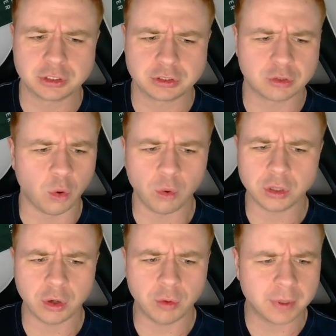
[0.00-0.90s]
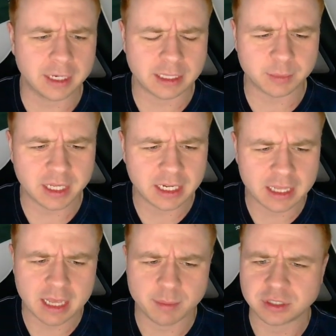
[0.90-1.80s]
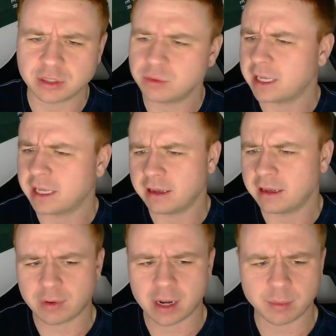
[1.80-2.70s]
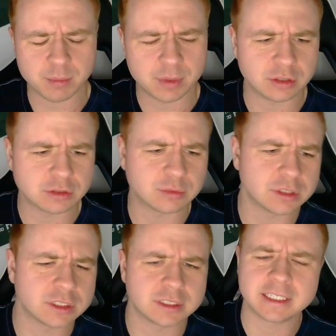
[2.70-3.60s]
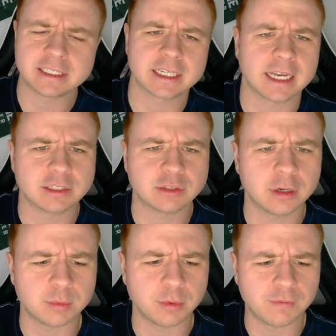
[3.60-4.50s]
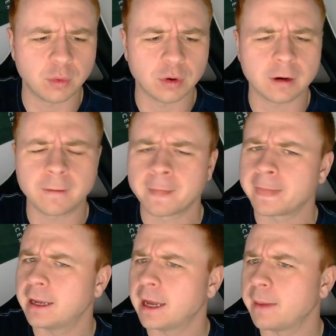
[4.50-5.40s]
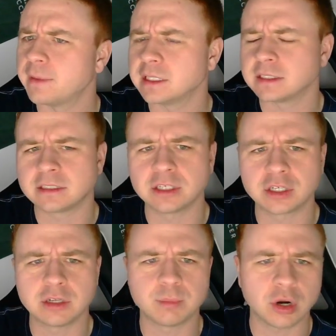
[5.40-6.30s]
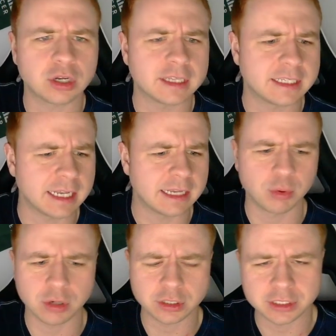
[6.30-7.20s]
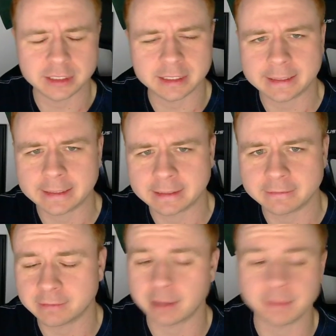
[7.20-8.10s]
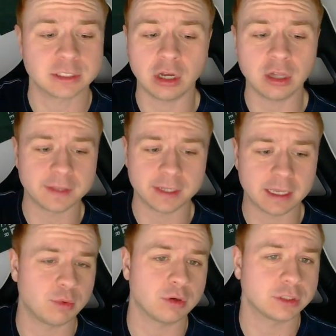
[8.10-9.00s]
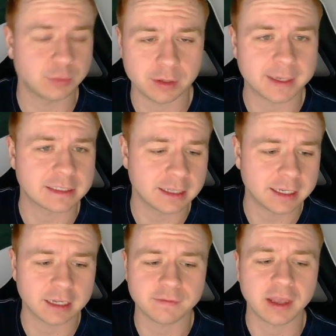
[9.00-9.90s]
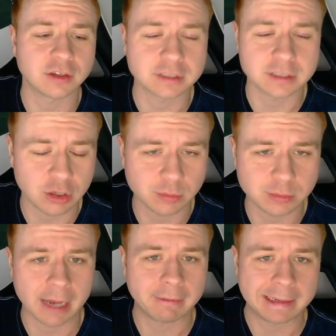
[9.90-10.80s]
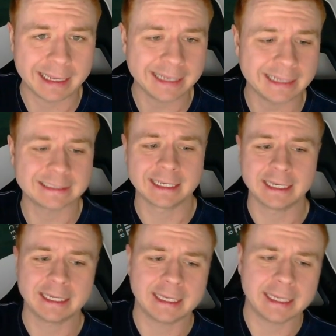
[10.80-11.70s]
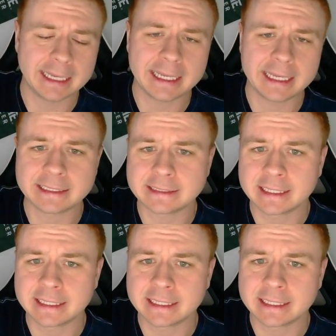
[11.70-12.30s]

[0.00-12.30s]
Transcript: cold open at the beginning of the episode that Robert Mills was teasing on Twitter before. I missed the good part of the date portion I missed all of the date portion, what am I saying, of Kelsey's hometown date. And